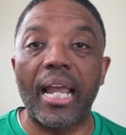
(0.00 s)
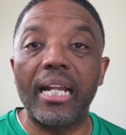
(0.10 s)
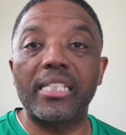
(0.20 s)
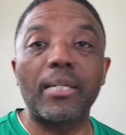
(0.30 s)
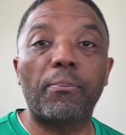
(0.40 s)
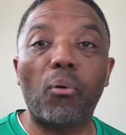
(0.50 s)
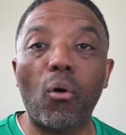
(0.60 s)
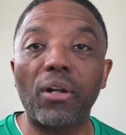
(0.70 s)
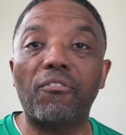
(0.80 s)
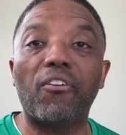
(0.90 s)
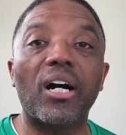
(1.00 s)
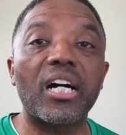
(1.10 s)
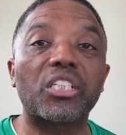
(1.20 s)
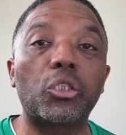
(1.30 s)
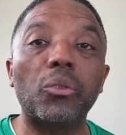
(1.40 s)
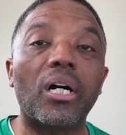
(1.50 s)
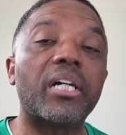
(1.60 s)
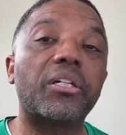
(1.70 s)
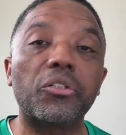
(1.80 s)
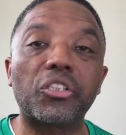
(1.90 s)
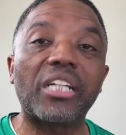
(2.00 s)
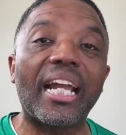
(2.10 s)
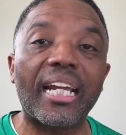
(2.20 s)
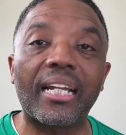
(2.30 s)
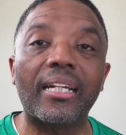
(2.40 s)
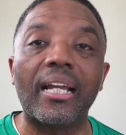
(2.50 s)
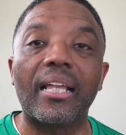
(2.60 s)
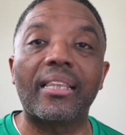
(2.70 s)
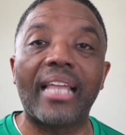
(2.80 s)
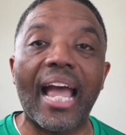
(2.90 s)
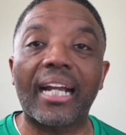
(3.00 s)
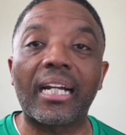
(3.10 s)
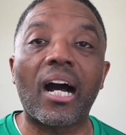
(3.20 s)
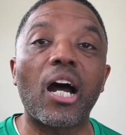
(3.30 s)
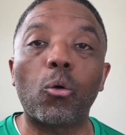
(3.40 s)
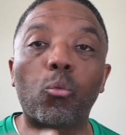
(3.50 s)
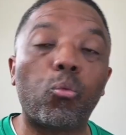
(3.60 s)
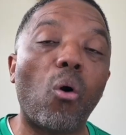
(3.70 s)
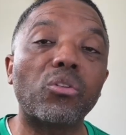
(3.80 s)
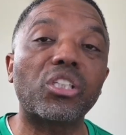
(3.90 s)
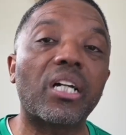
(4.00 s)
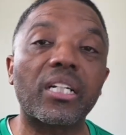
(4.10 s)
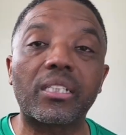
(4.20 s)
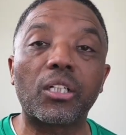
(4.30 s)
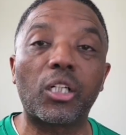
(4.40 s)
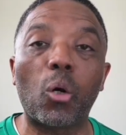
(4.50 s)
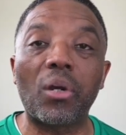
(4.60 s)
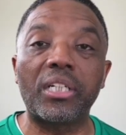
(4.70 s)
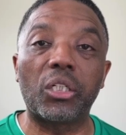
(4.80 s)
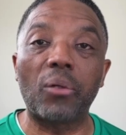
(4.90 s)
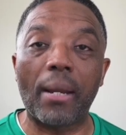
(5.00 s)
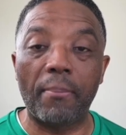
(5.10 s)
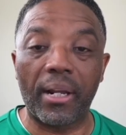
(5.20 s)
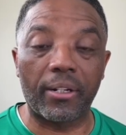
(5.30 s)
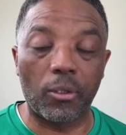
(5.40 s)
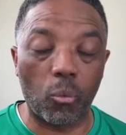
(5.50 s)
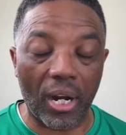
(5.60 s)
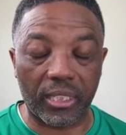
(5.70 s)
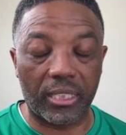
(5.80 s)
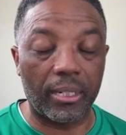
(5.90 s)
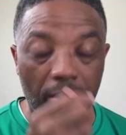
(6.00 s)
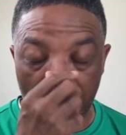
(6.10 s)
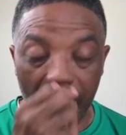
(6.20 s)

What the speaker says: And it's important for us to understand that God wants us to go into a better direction.